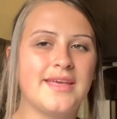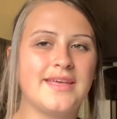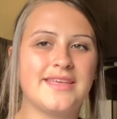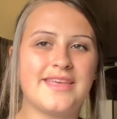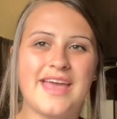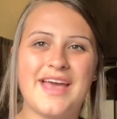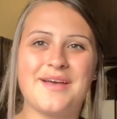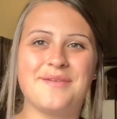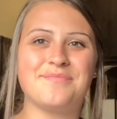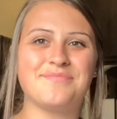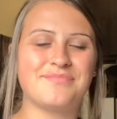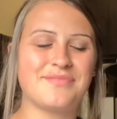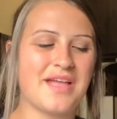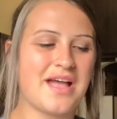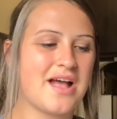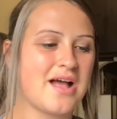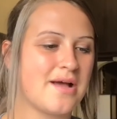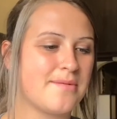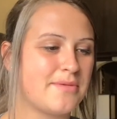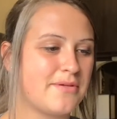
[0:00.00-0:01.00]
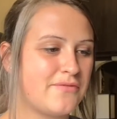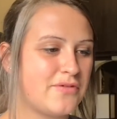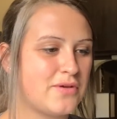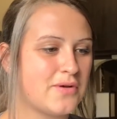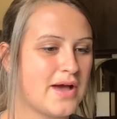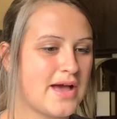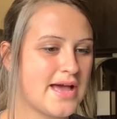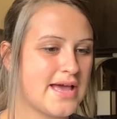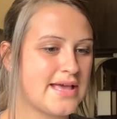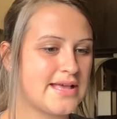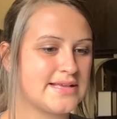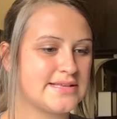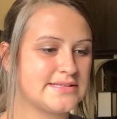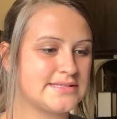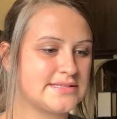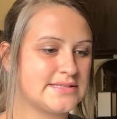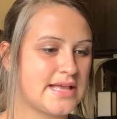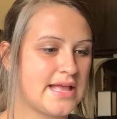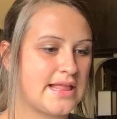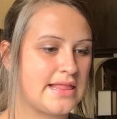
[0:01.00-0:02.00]
yeah, um, if you
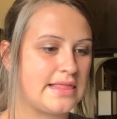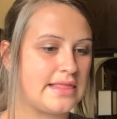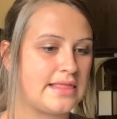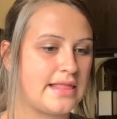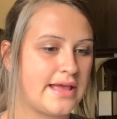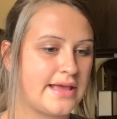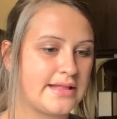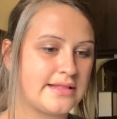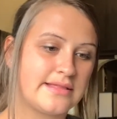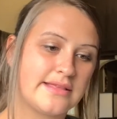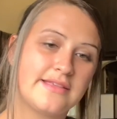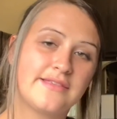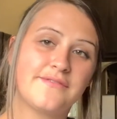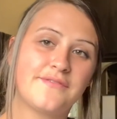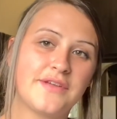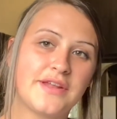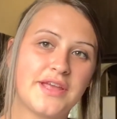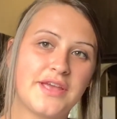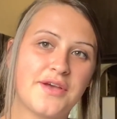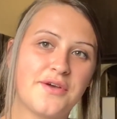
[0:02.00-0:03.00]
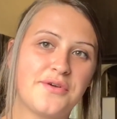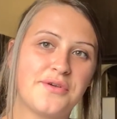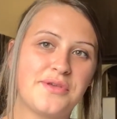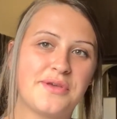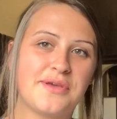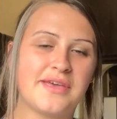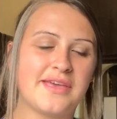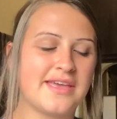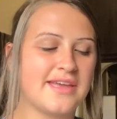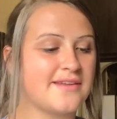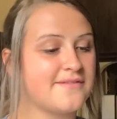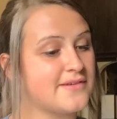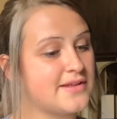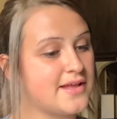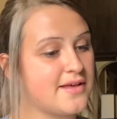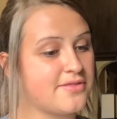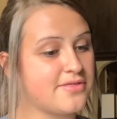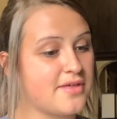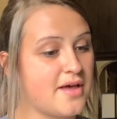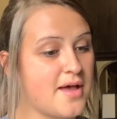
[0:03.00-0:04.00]
guys like this video, you could give it
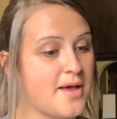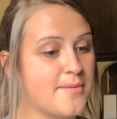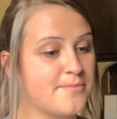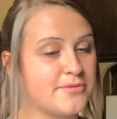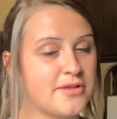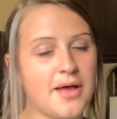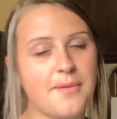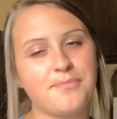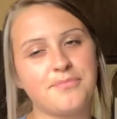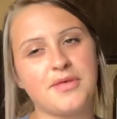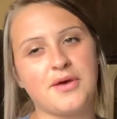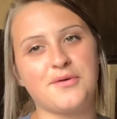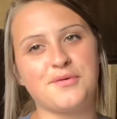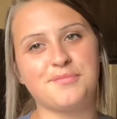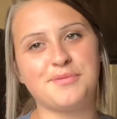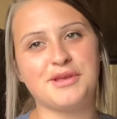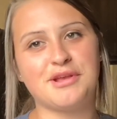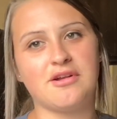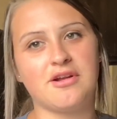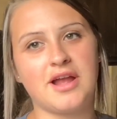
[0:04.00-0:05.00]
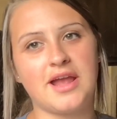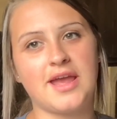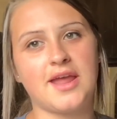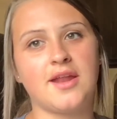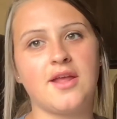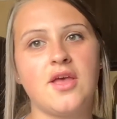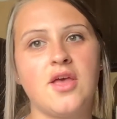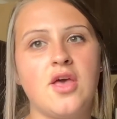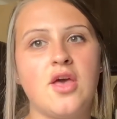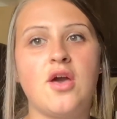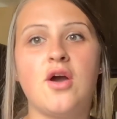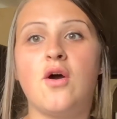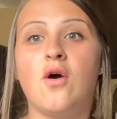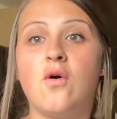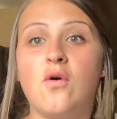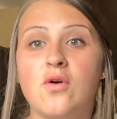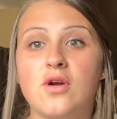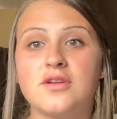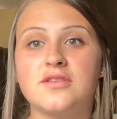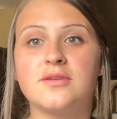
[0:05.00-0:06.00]
a thumbs up. That would be great.
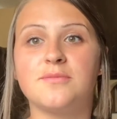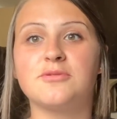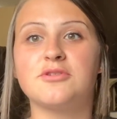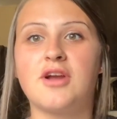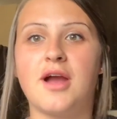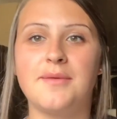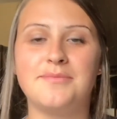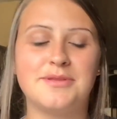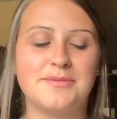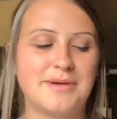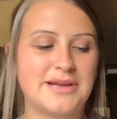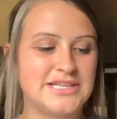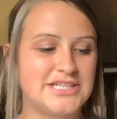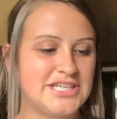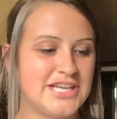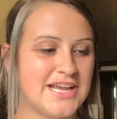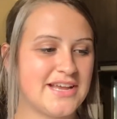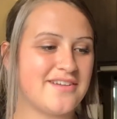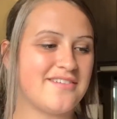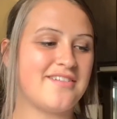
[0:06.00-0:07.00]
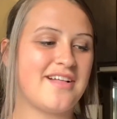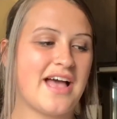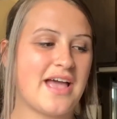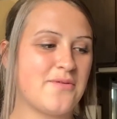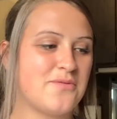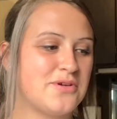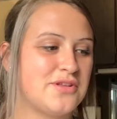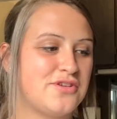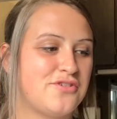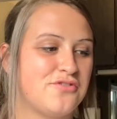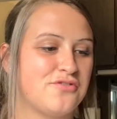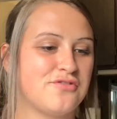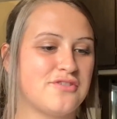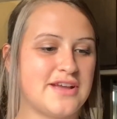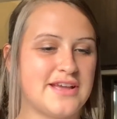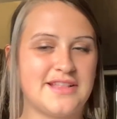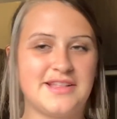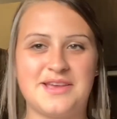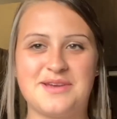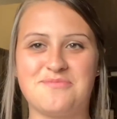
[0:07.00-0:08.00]
Or subscribe to my channel. I would
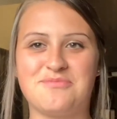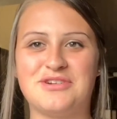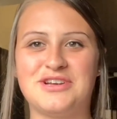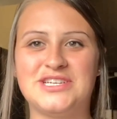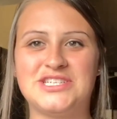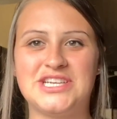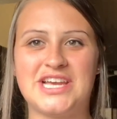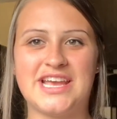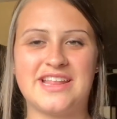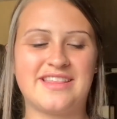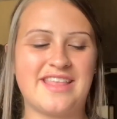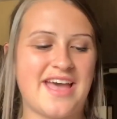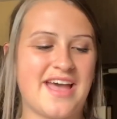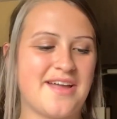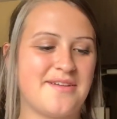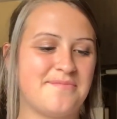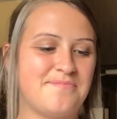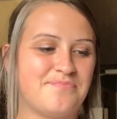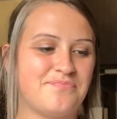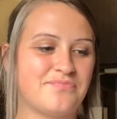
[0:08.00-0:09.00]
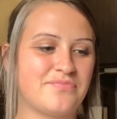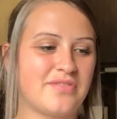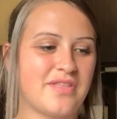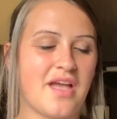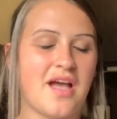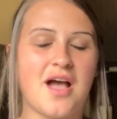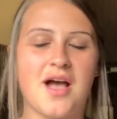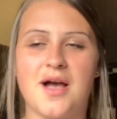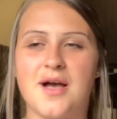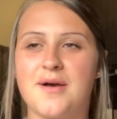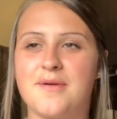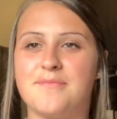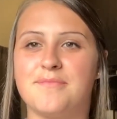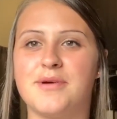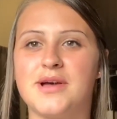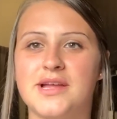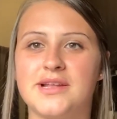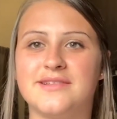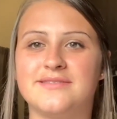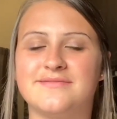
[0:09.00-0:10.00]
greatly appreciate that. Um,
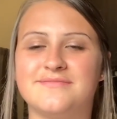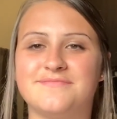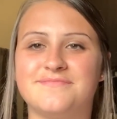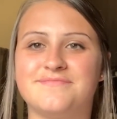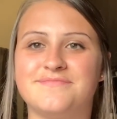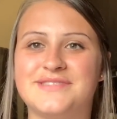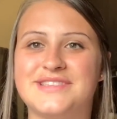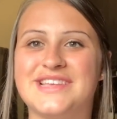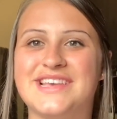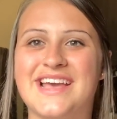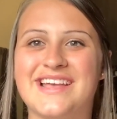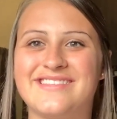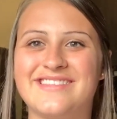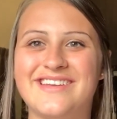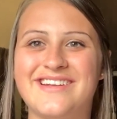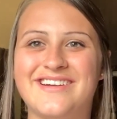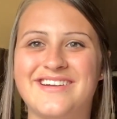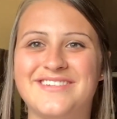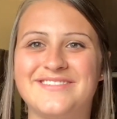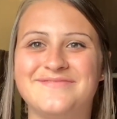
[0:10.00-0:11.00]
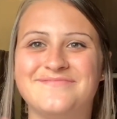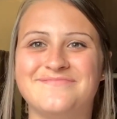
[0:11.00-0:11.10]
but see you guys later.